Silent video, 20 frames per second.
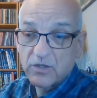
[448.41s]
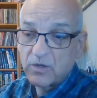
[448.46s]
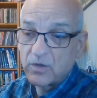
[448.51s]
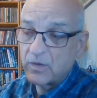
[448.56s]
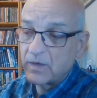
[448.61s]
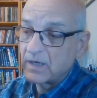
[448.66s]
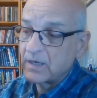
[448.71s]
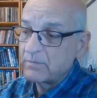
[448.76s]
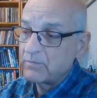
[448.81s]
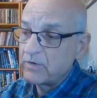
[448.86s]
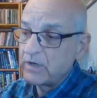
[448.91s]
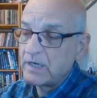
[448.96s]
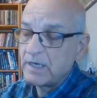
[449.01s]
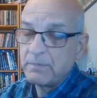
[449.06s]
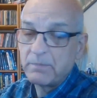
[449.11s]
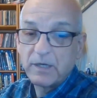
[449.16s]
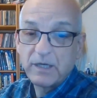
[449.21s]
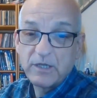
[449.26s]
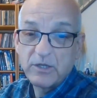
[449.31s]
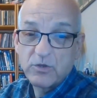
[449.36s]
So I'm really
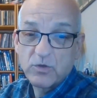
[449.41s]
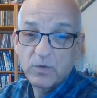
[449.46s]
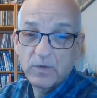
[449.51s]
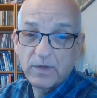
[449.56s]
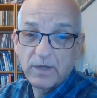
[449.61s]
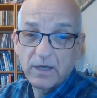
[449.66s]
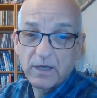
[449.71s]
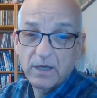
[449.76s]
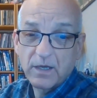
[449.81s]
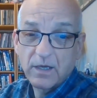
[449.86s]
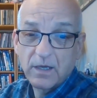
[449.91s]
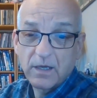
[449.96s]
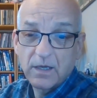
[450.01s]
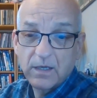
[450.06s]
pleased with that,